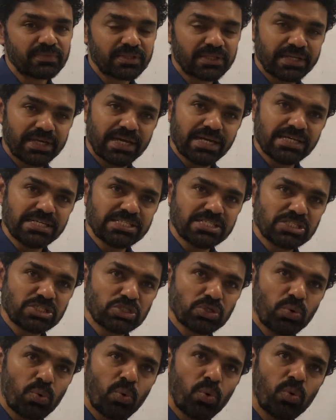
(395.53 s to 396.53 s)
Yes,
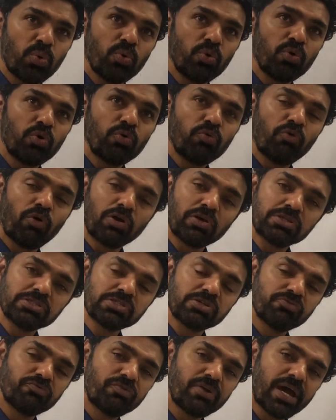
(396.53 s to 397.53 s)
so what is
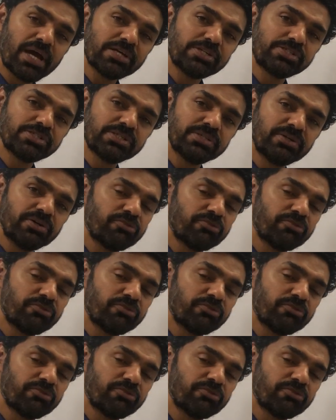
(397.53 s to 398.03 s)
refraction?